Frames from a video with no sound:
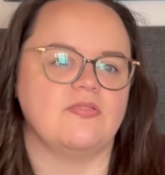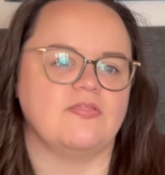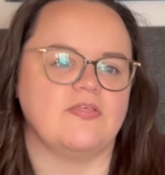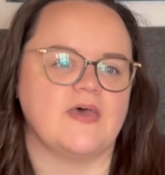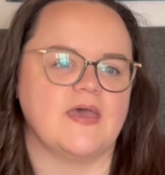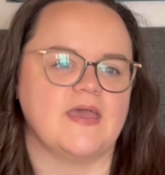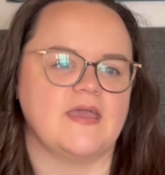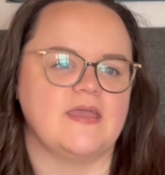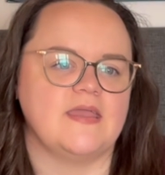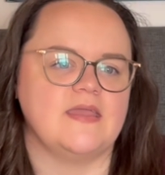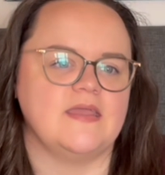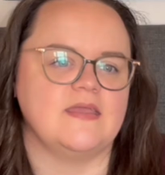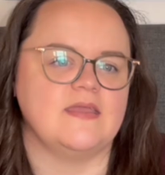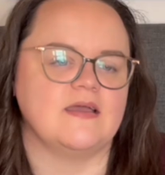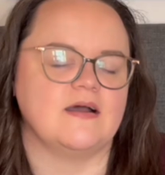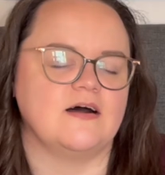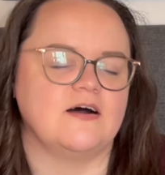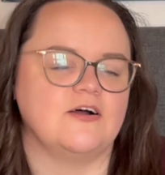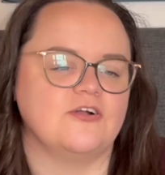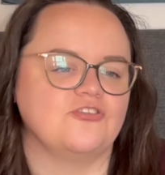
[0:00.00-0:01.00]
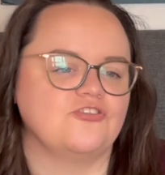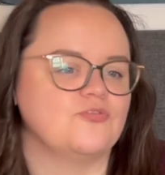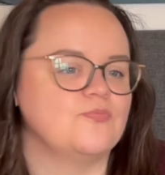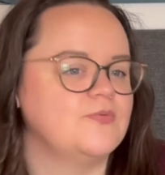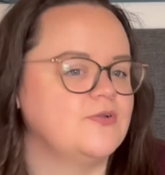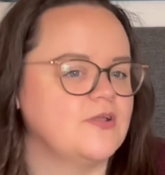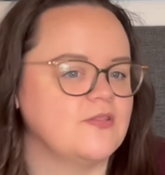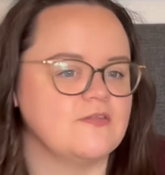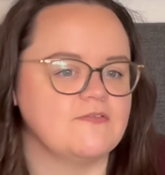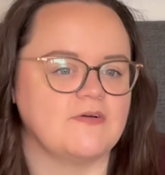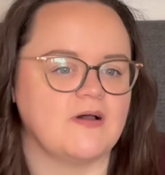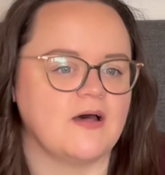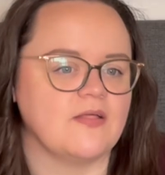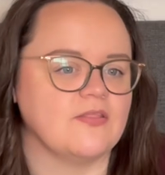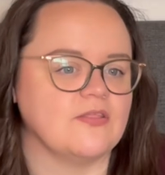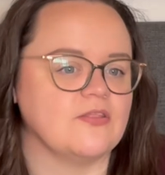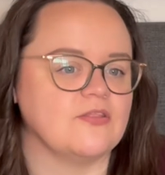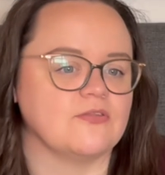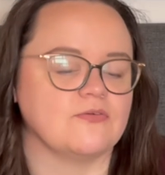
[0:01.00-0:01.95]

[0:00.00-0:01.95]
they are jumping on the fact that the